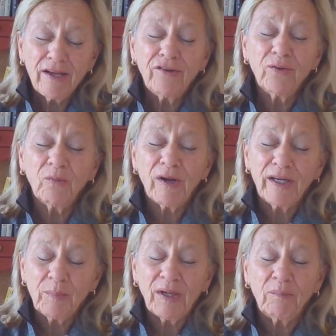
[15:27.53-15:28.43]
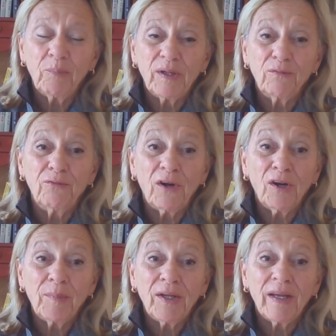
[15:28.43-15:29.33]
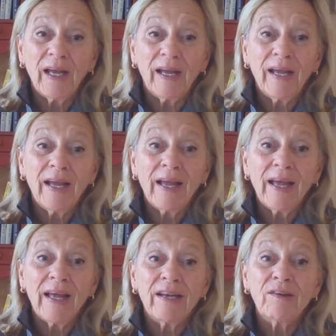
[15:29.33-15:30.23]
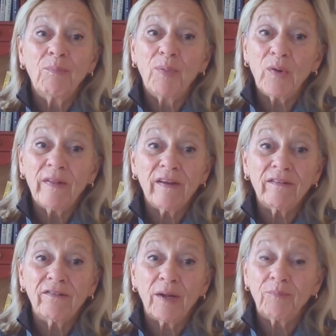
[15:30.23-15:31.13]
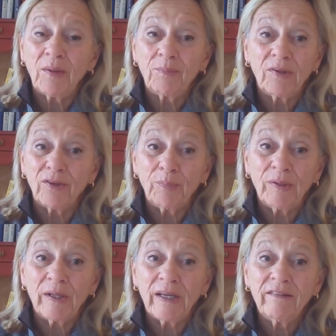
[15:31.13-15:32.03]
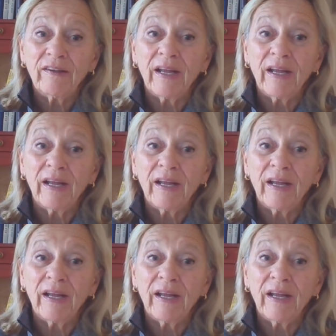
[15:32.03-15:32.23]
do write about big pharma, and boy, they stepped up to the plate.